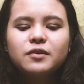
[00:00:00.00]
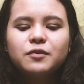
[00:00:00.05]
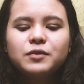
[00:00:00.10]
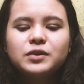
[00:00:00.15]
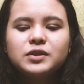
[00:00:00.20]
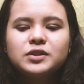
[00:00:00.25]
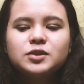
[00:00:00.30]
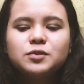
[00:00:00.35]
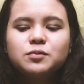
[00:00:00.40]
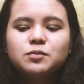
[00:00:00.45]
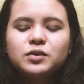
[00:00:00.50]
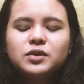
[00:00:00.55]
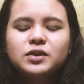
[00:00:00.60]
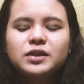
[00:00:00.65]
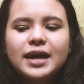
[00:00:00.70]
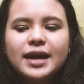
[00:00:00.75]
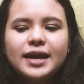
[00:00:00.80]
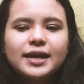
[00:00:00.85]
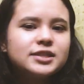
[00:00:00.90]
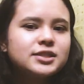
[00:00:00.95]
when
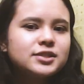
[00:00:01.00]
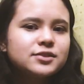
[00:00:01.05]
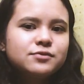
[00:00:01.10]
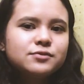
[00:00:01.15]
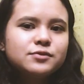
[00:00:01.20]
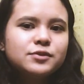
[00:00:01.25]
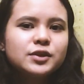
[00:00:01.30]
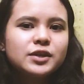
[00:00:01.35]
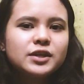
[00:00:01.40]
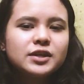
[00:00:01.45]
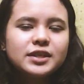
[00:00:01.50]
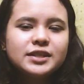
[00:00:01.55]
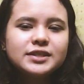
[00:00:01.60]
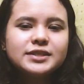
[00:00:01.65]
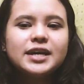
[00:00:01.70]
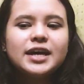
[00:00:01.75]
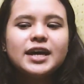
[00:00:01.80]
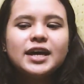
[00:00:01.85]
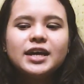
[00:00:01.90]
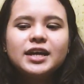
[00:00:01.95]
someone asks for a
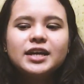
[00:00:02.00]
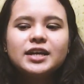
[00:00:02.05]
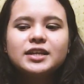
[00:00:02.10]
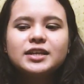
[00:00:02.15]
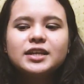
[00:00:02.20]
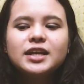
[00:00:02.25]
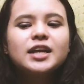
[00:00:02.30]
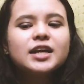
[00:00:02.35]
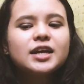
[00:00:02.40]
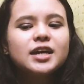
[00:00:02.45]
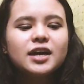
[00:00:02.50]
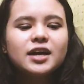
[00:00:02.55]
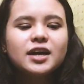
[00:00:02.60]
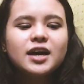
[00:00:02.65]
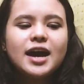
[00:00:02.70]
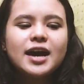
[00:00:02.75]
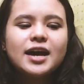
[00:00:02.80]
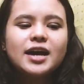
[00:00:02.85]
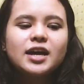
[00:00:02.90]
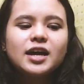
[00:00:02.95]
design, talagang
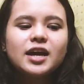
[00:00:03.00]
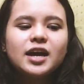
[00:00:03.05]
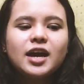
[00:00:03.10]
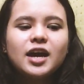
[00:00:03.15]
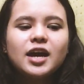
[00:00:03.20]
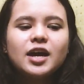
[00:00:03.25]
I,